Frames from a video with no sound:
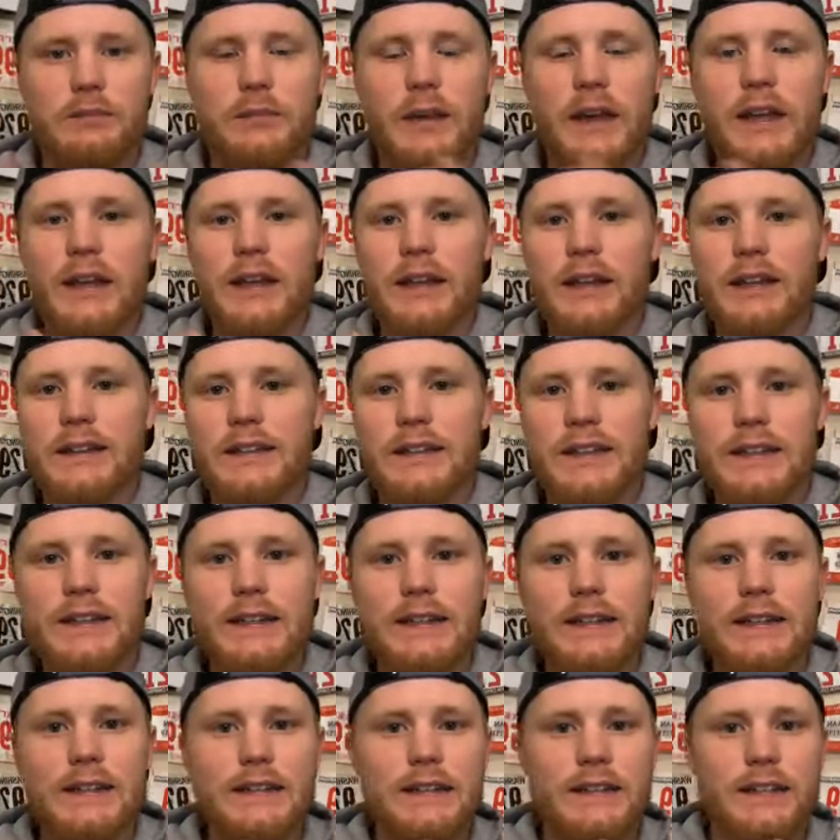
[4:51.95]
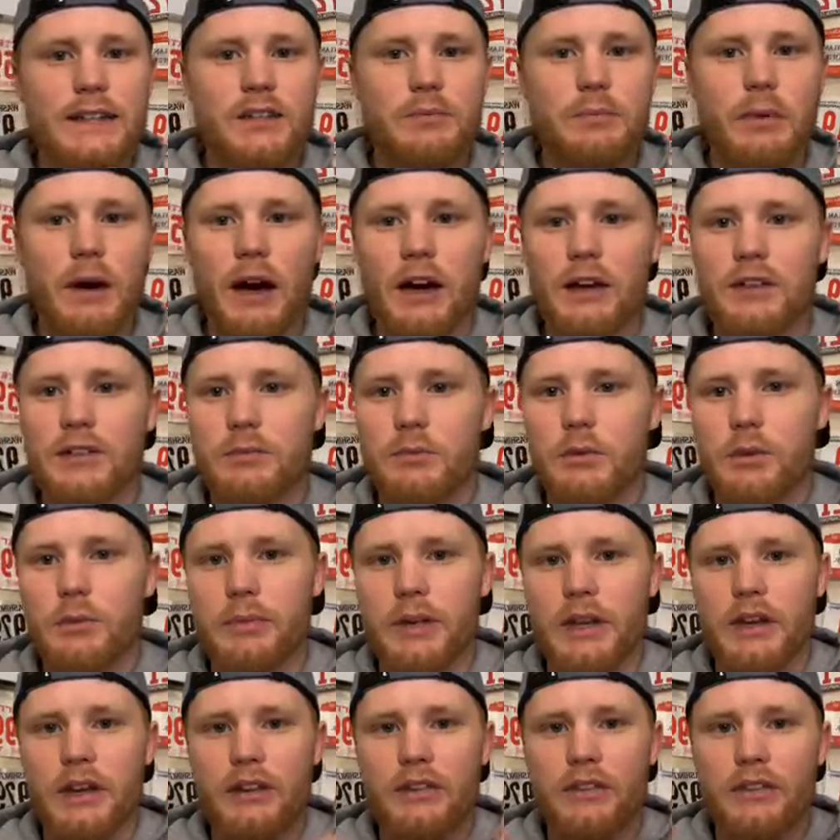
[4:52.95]
Make it as easy as possible
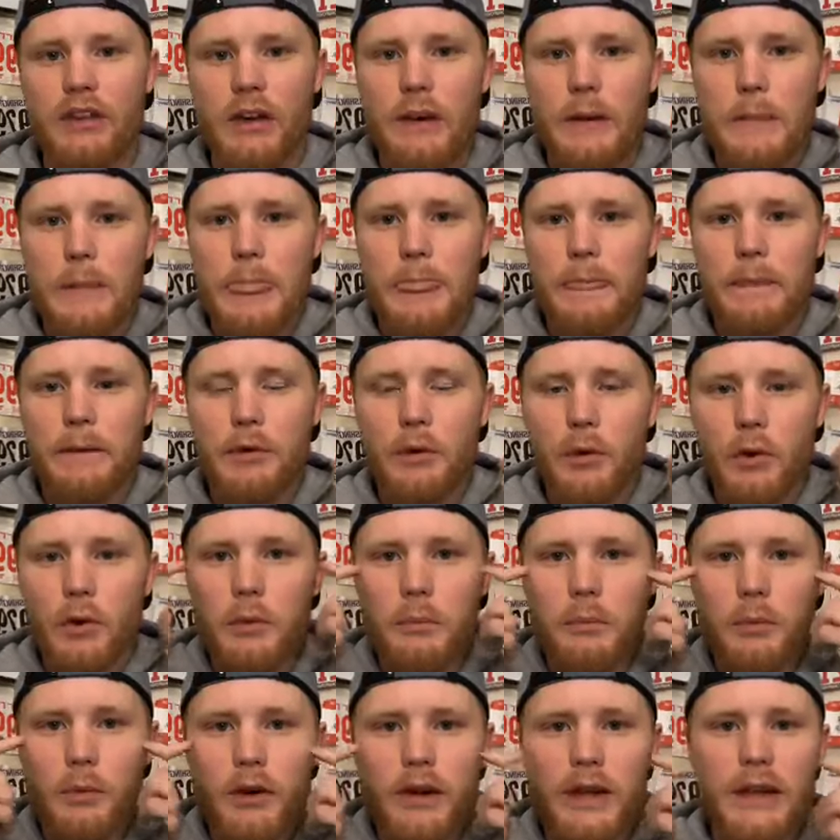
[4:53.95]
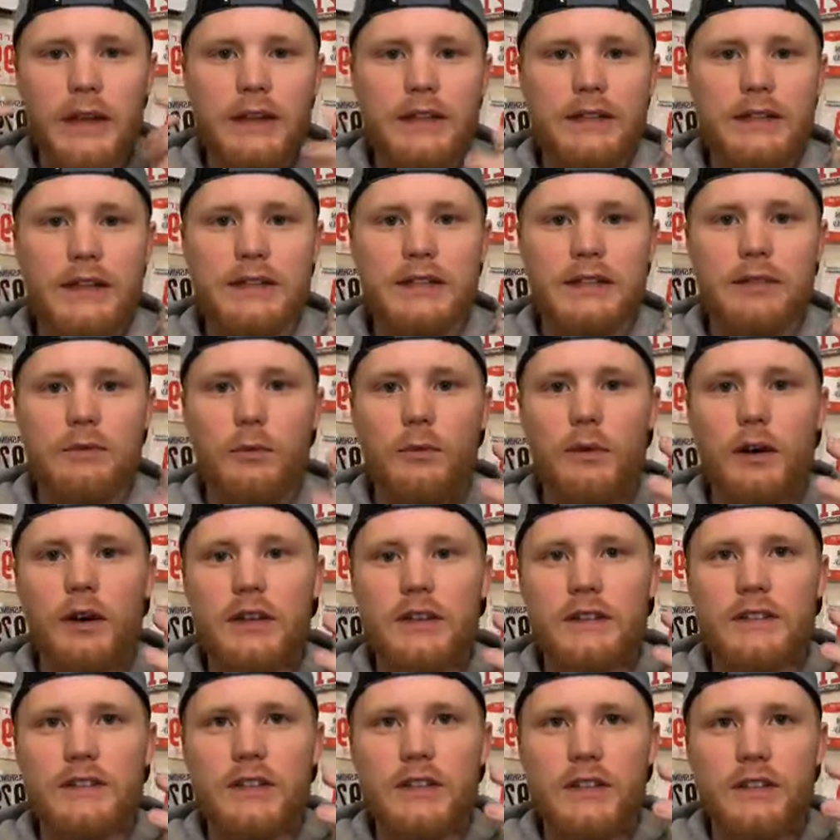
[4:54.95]
because your brain doesn't
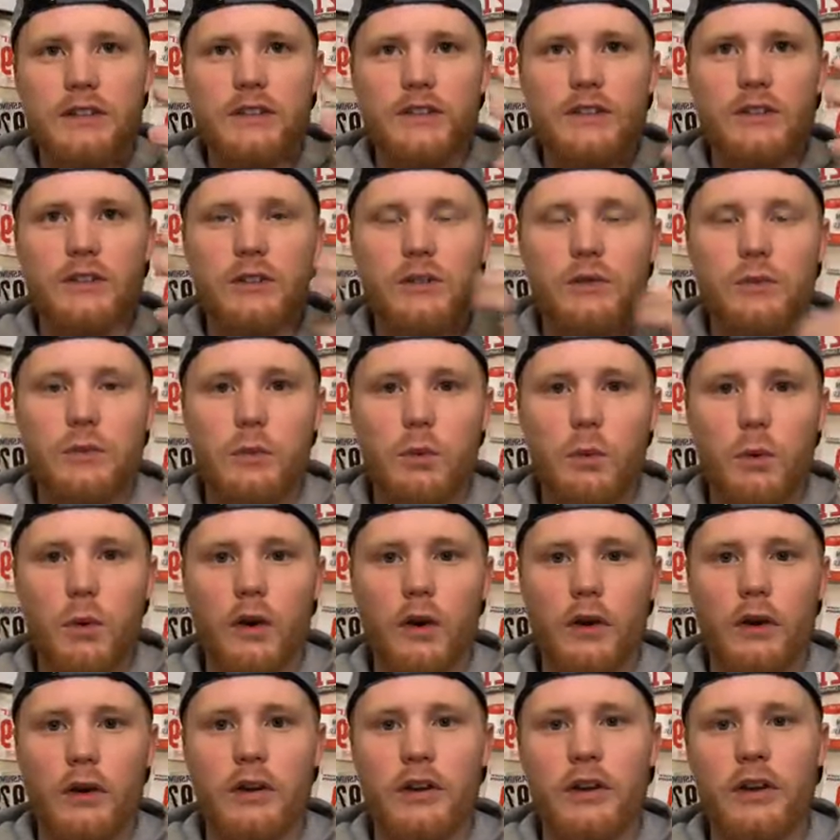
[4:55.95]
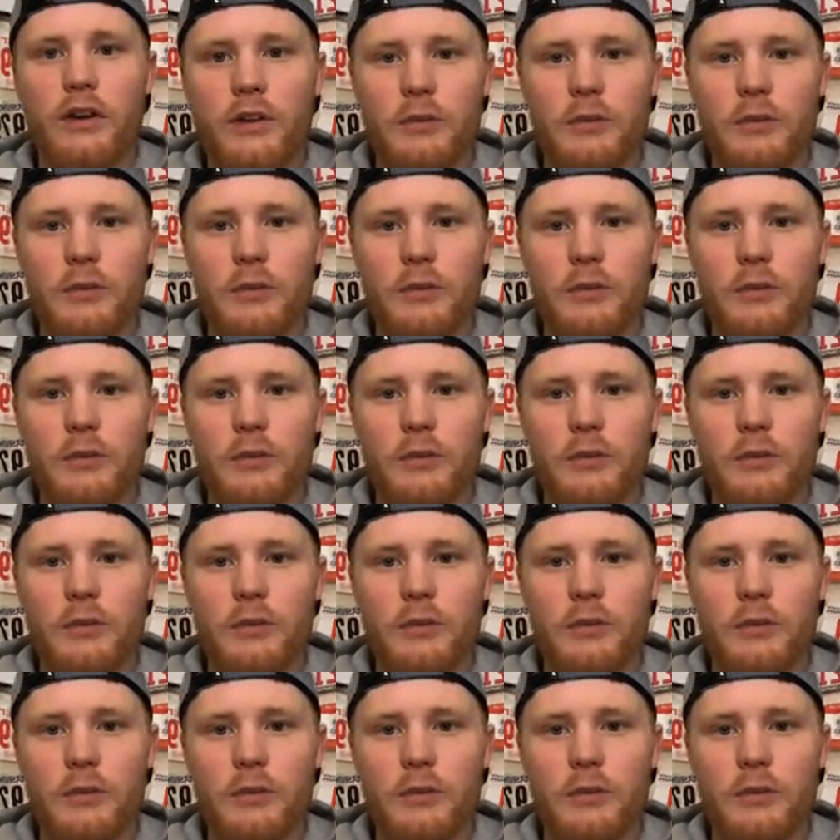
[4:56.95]
want to do work.